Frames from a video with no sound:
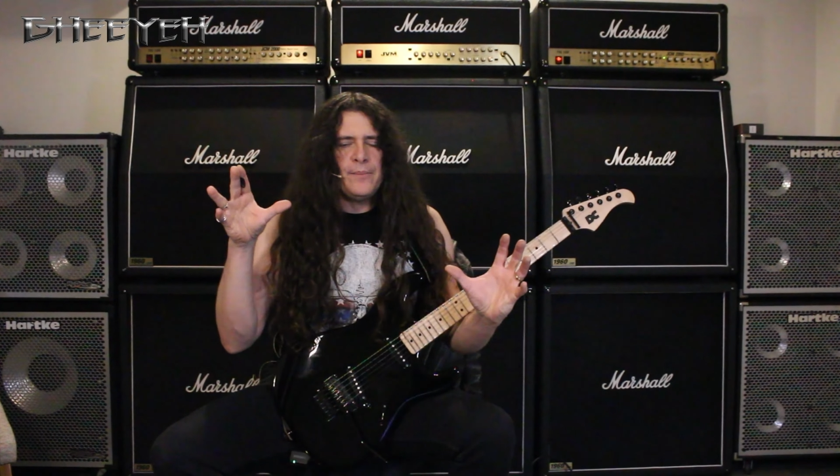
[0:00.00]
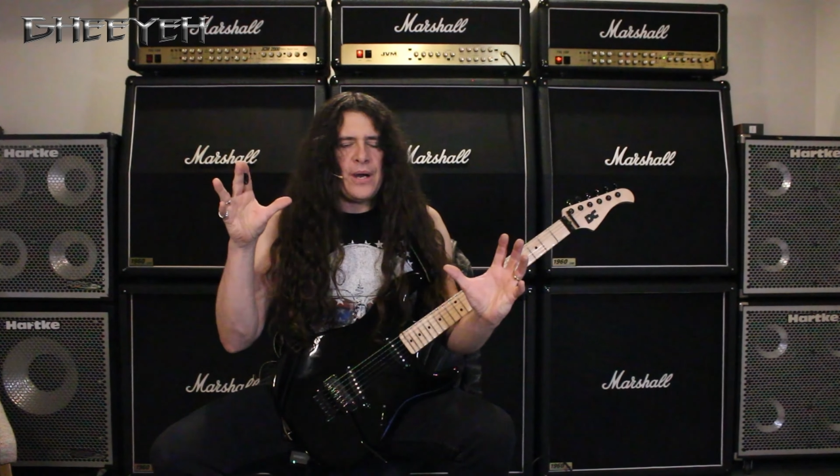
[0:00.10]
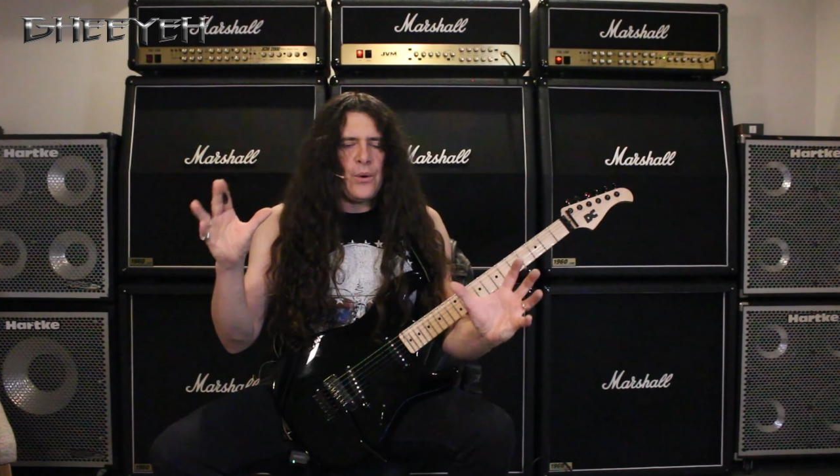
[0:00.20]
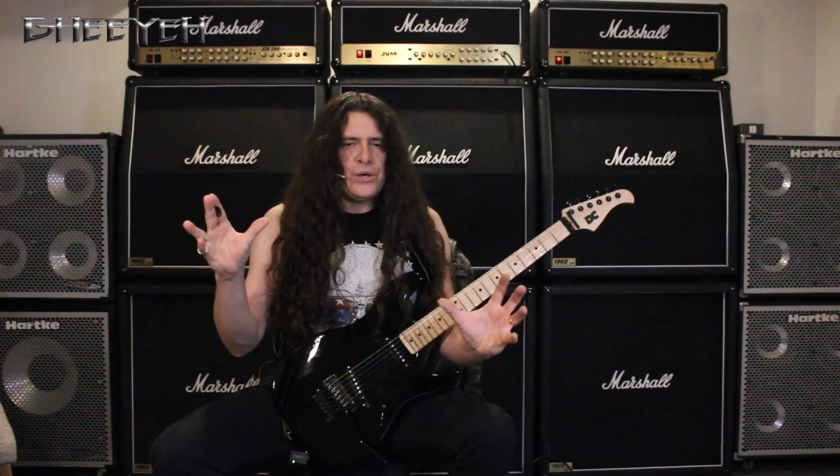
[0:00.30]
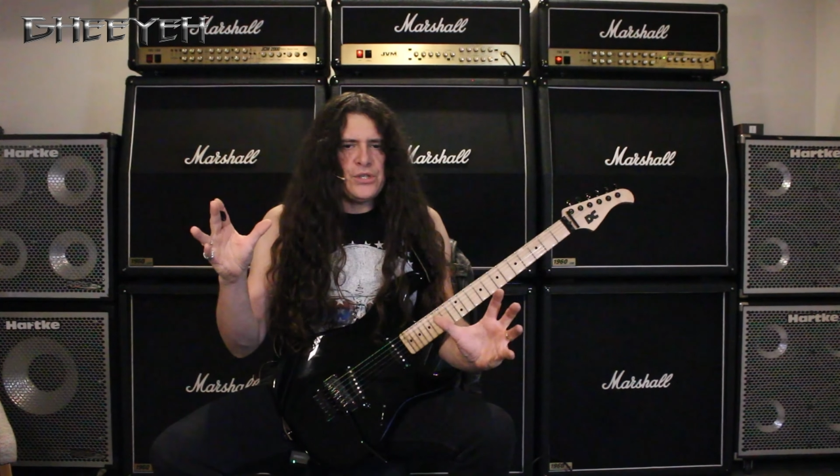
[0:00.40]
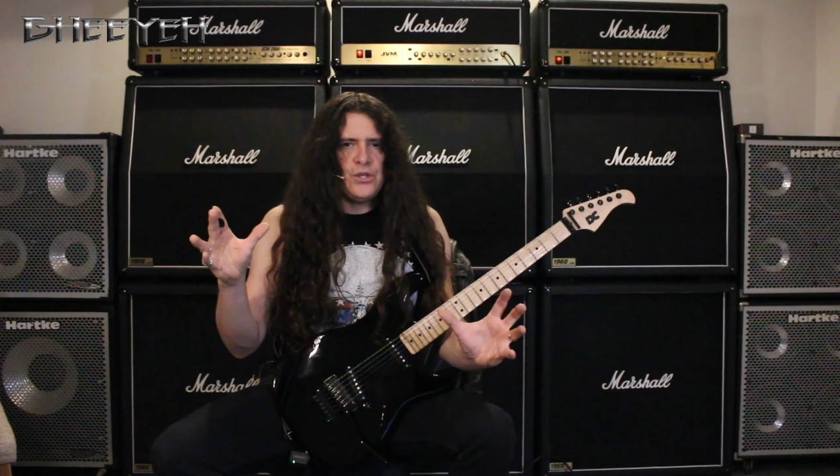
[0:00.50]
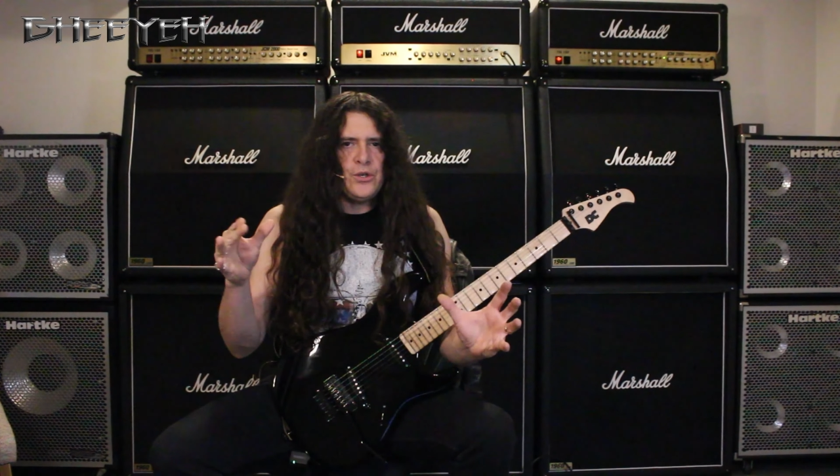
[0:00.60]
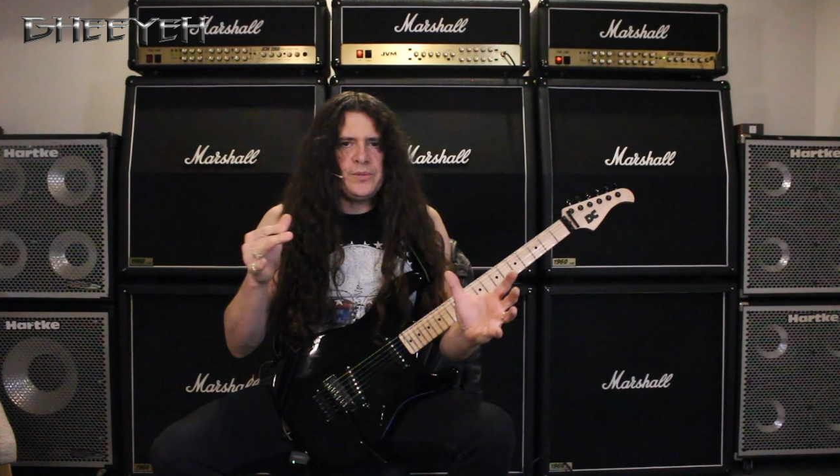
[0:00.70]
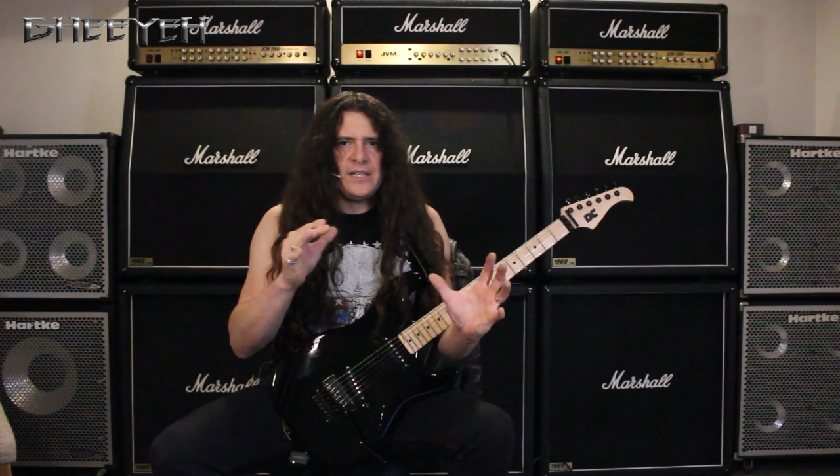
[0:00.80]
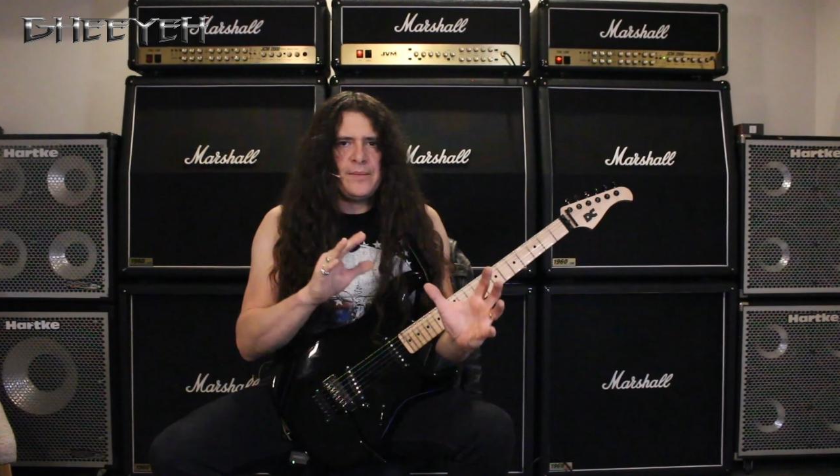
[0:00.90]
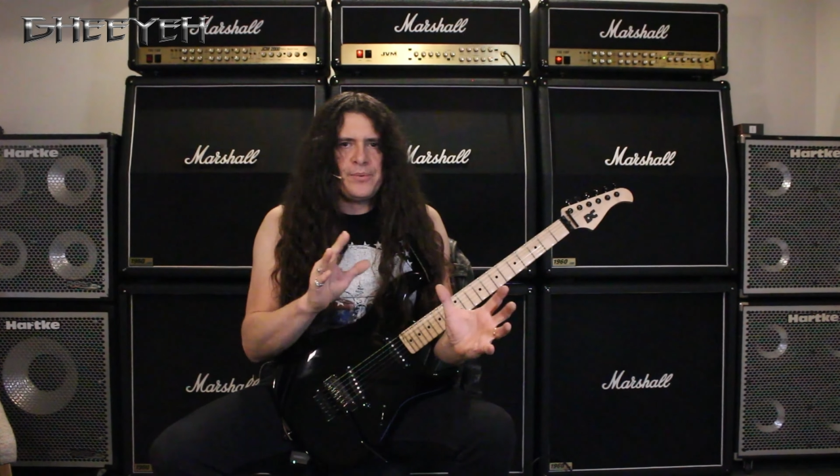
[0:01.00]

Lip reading: power tubes and the